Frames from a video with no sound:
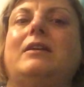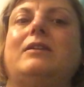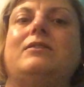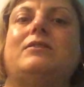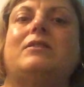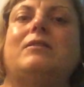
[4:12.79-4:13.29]

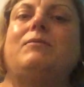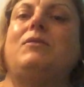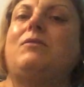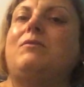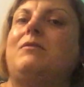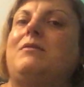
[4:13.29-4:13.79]
and
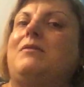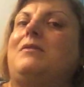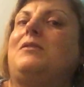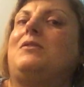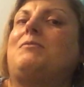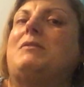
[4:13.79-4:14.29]

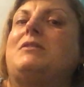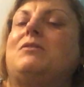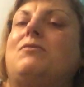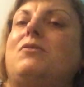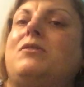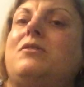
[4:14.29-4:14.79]
you spent it
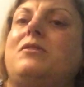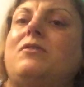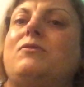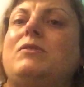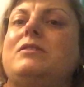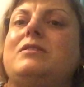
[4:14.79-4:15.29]
with all your
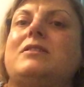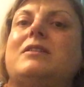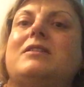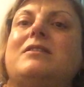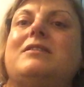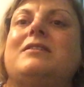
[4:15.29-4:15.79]
loved ones,
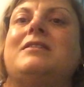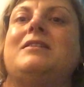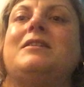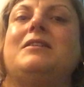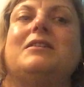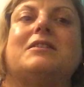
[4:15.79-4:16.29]
and
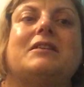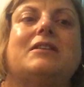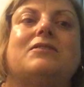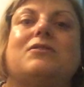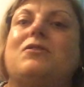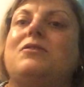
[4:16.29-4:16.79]

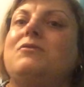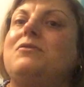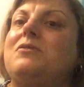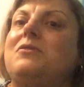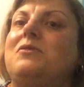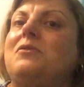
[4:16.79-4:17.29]
Santa got you
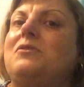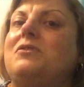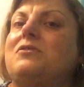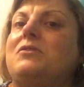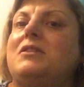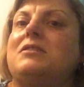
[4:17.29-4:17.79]
all
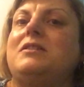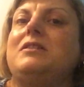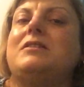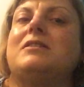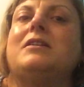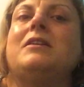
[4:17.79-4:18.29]
lots of nice
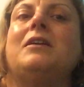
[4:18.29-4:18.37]
things.